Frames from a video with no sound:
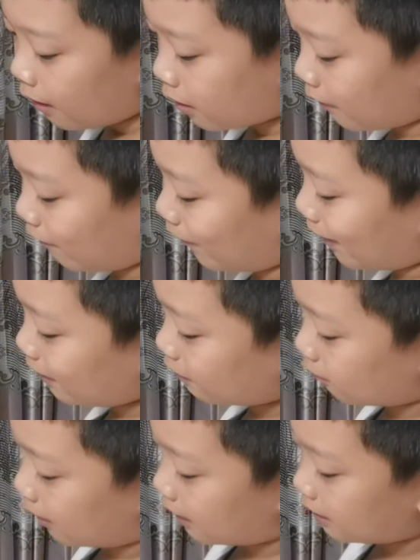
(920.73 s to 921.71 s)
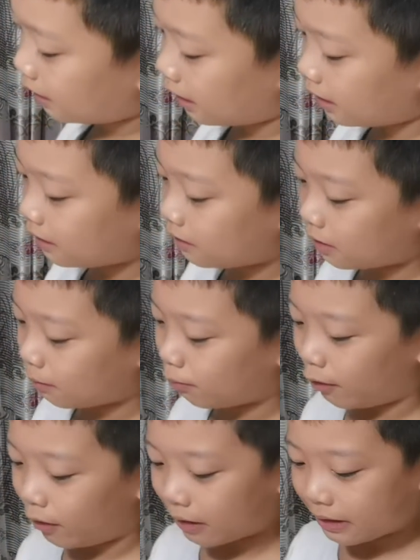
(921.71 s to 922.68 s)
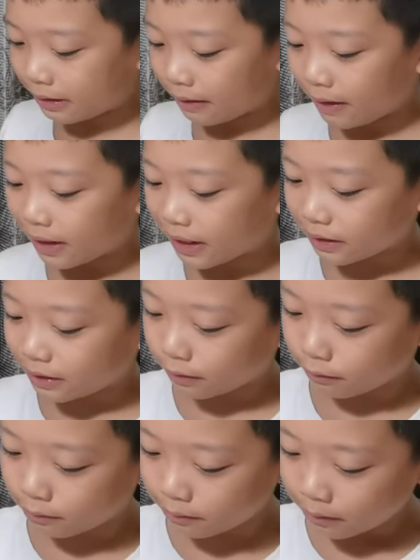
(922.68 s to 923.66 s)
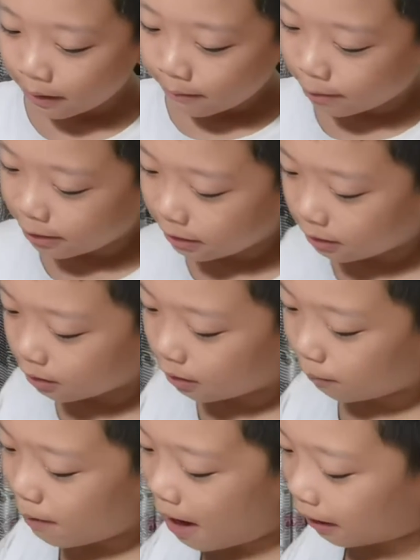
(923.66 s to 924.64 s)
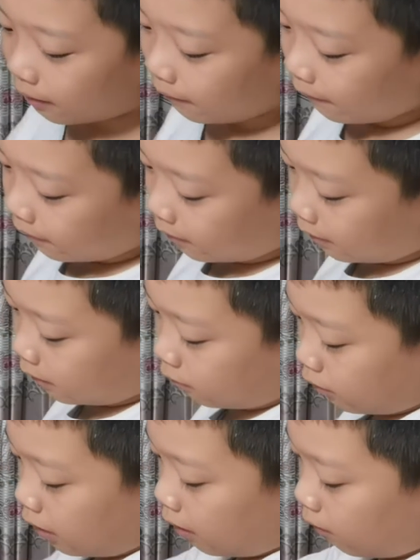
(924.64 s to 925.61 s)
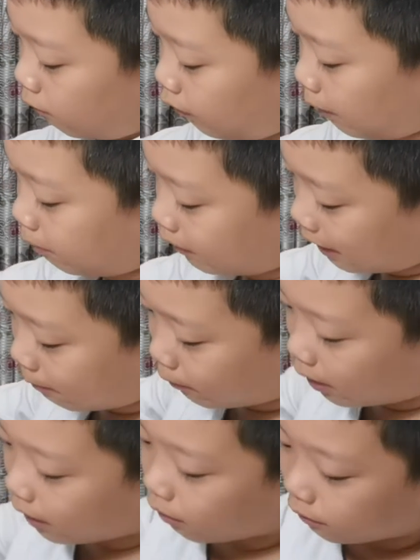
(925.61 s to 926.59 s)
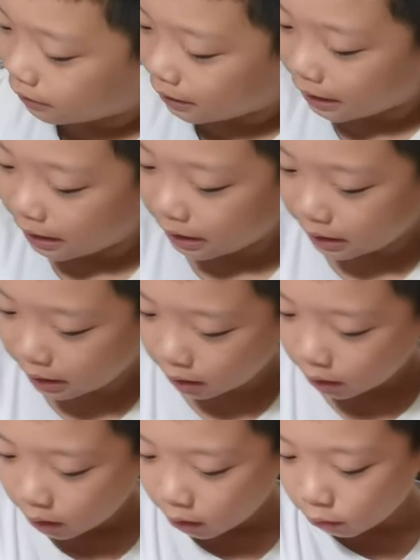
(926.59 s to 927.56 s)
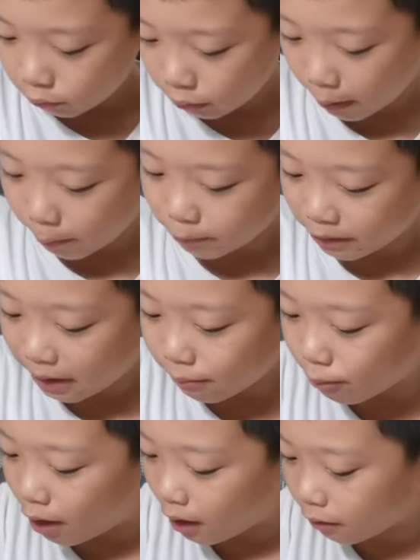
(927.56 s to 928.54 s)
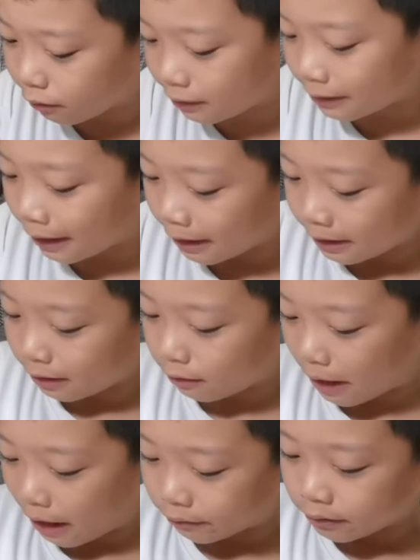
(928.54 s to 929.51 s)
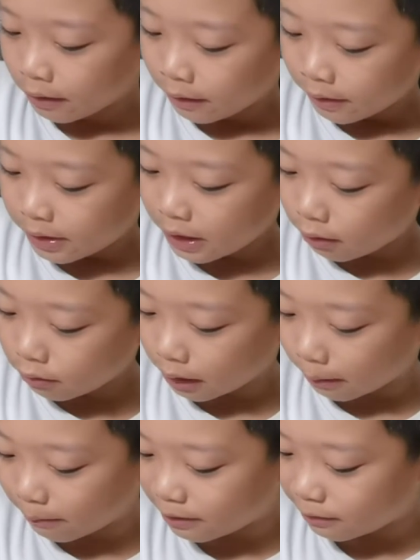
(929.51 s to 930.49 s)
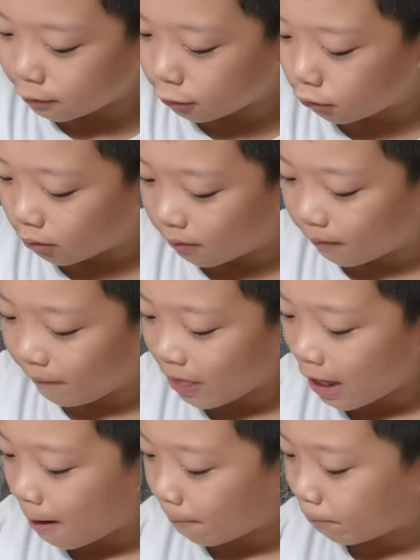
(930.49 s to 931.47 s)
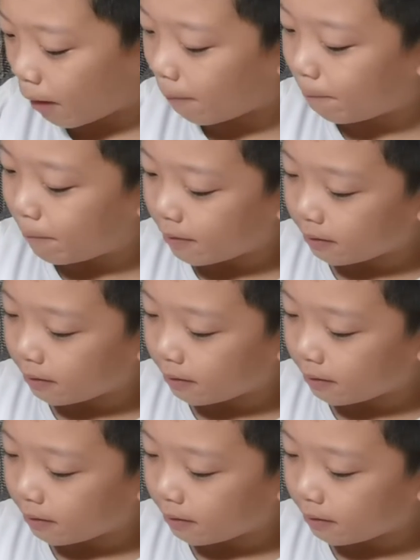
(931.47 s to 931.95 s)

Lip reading: The first word is, she paused, and she went to the back and wrote, Ripley Bongoski. Ripley Bongoski, she growled. No government school. Pop.